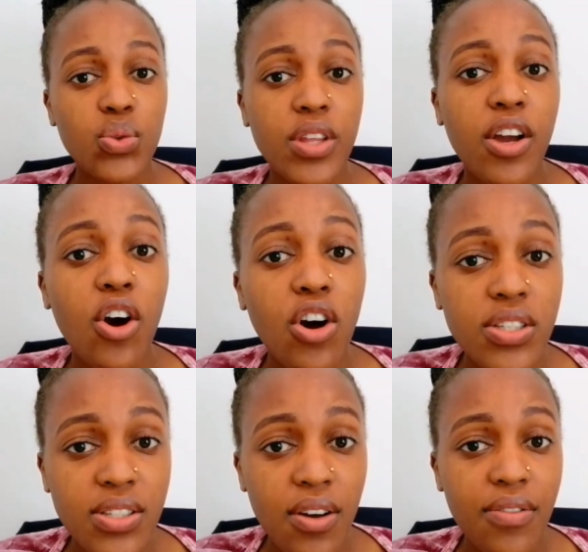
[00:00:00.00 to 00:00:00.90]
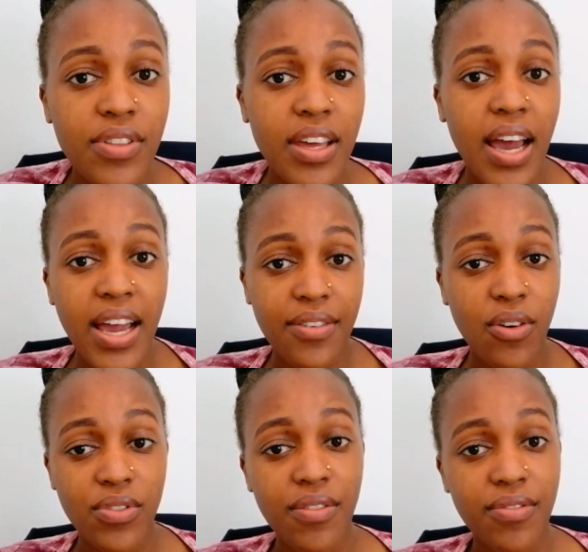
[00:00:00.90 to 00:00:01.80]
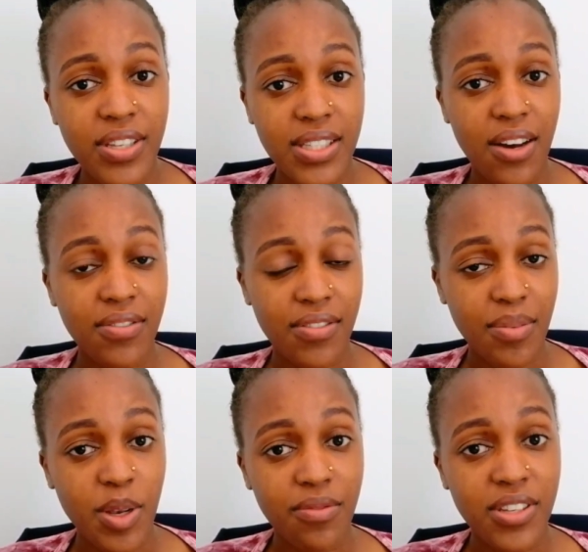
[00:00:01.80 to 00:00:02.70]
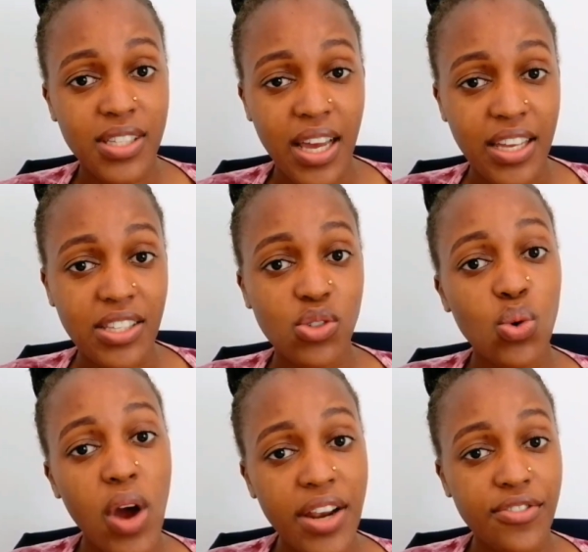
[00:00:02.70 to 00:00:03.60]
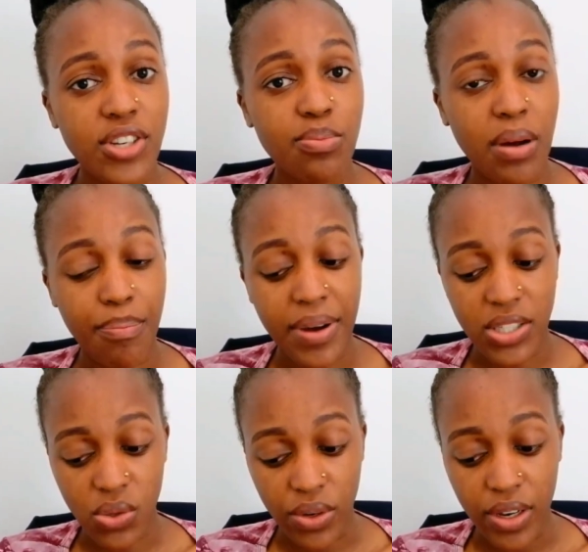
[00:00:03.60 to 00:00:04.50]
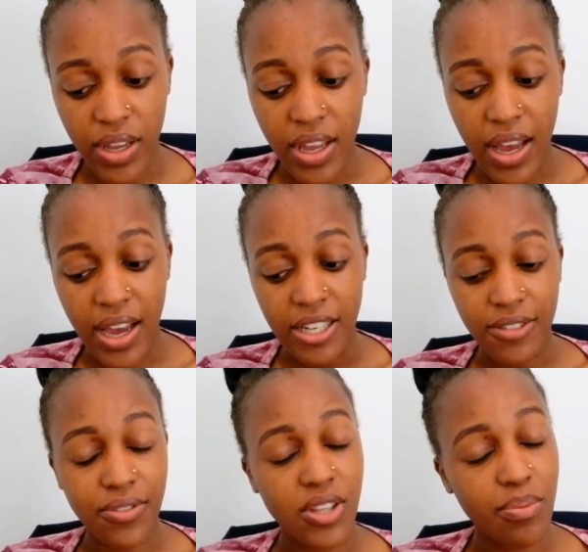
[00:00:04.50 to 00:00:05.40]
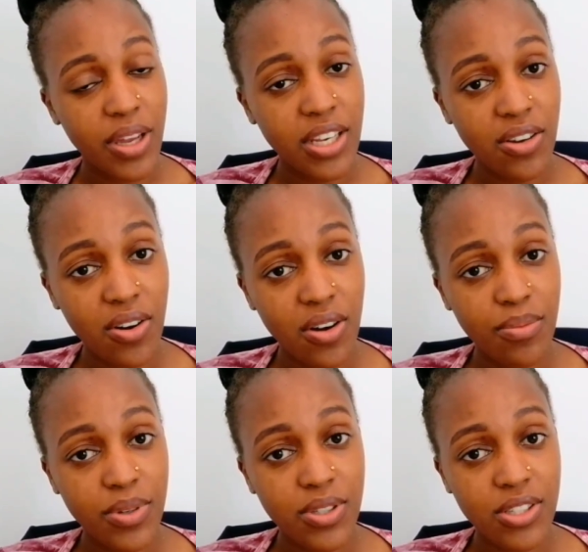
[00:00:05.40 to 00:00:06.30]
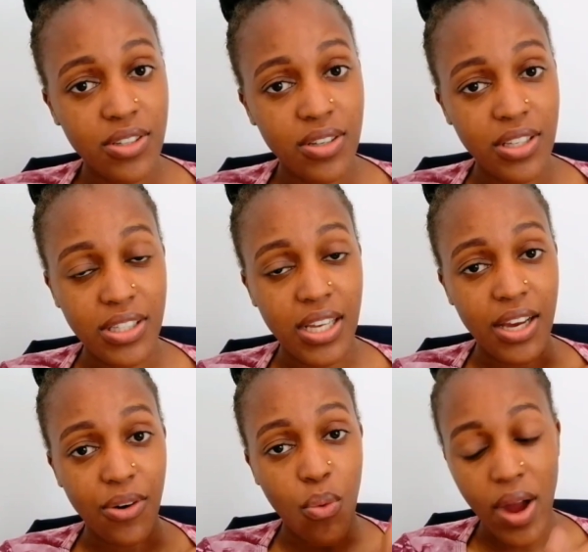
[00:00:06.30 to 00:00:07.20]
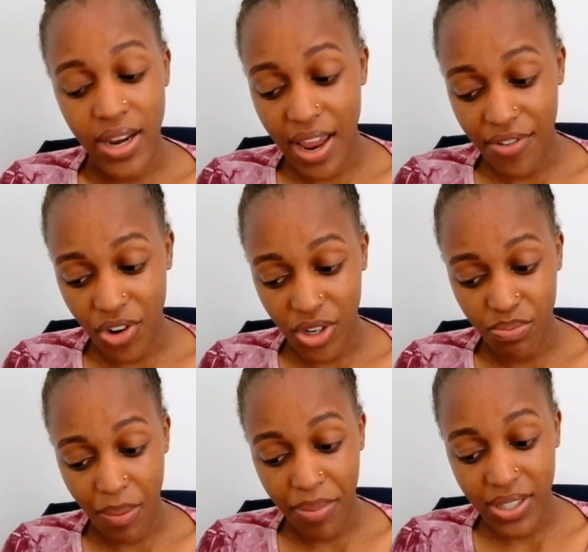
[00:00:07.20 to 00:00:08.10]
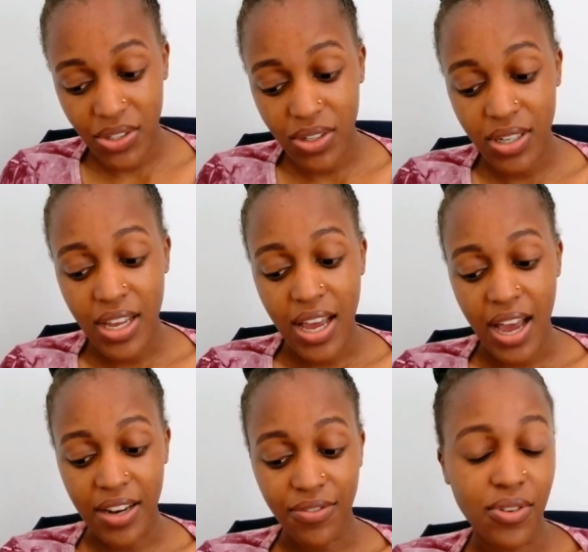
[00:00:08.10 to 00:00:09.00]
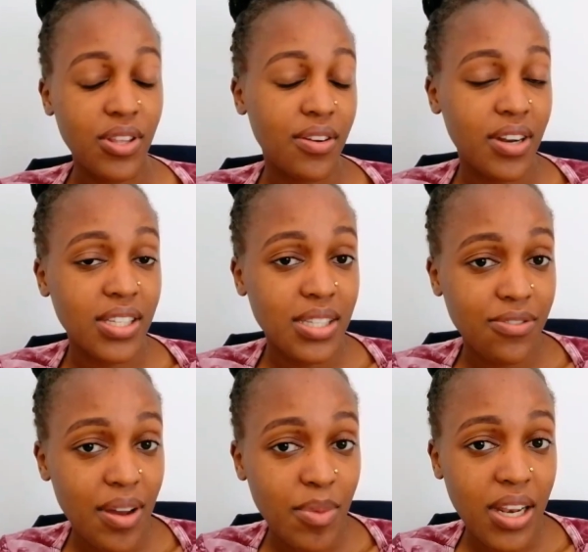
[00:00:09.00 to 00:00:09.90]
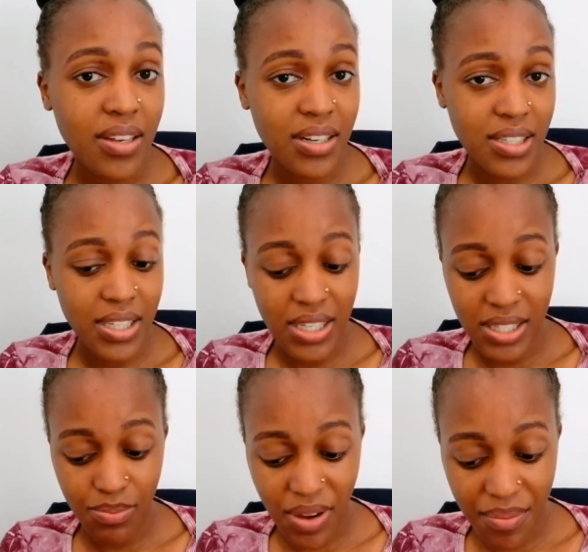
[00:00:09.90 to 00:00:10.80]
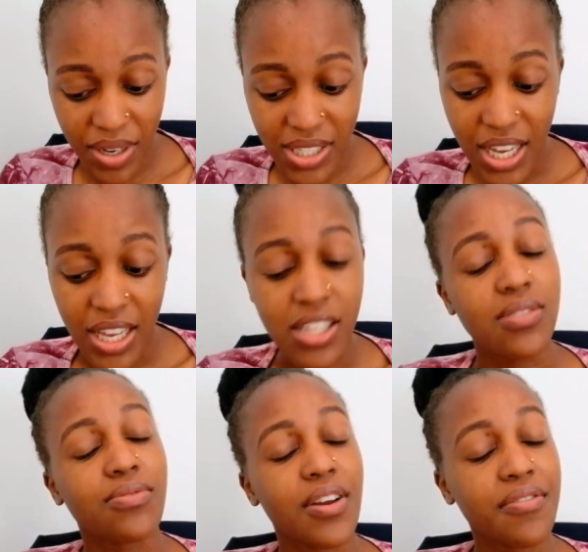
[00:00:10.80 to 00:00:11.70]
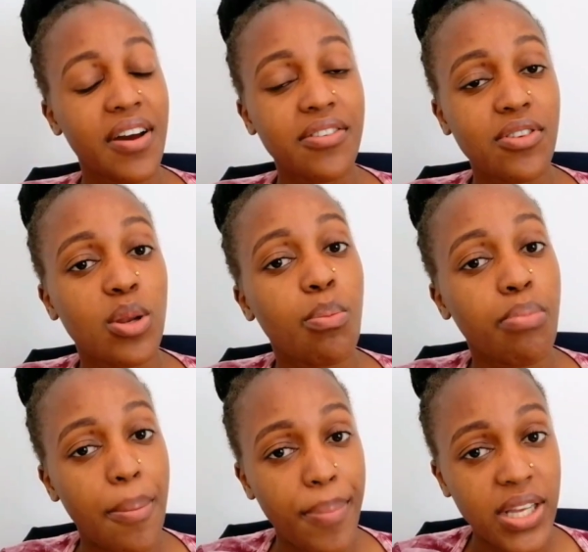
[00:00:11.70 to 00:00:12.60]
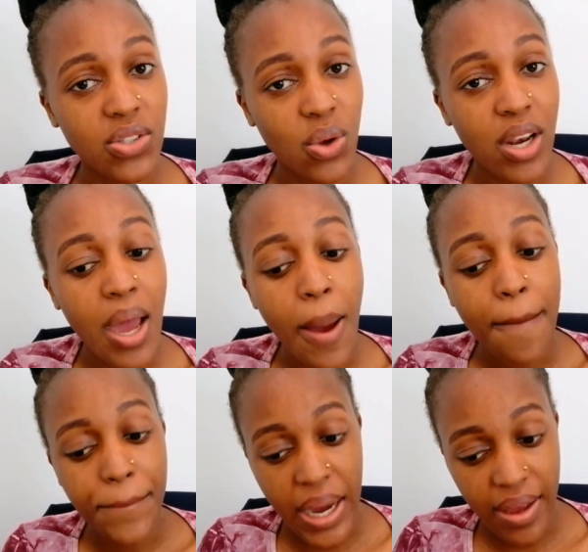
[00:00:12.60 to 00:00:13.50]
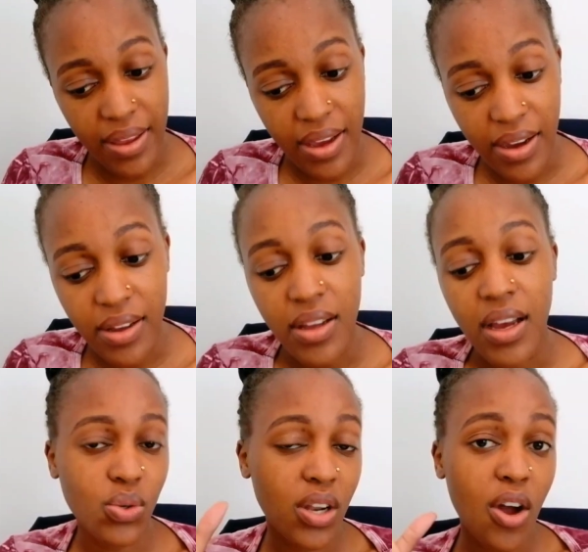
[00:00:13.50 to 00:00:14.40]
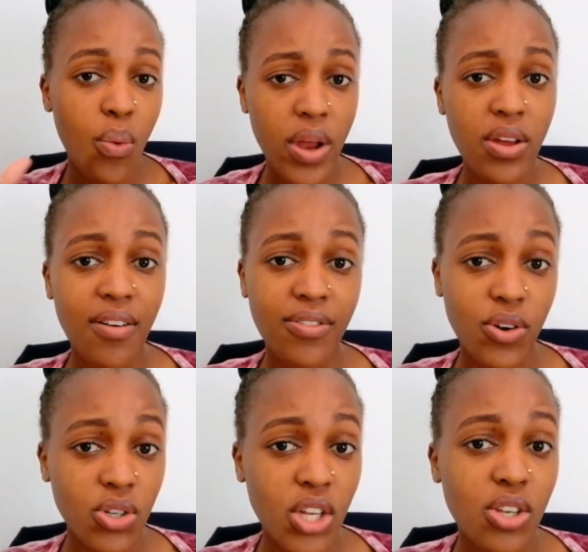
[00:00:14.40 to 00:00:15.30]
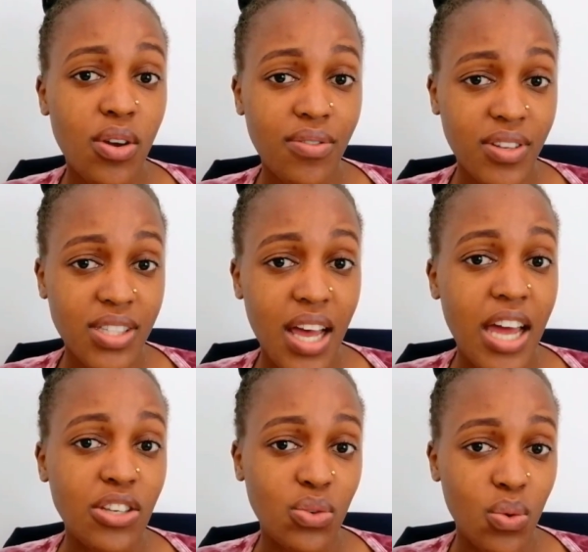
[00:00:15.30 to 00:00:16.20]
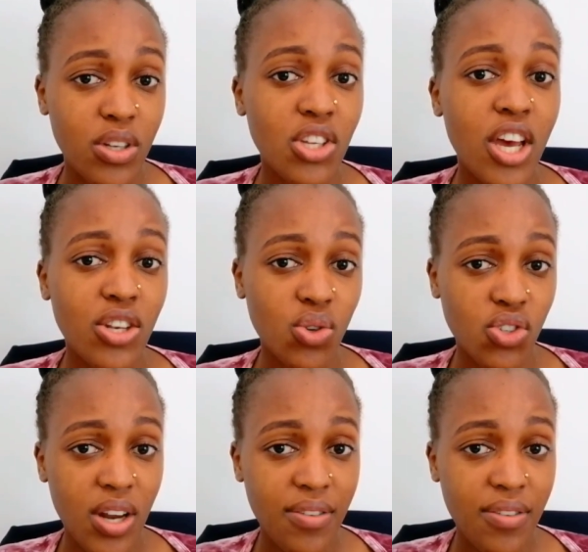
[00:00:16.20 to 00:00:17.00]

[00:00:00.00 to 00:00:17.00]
So the cost of the visa, of the family visa, is 200 per person, and for the medical is 100 per person, and for the family residence permit is 500 per person per year. So now when you have gotten your visa and you want to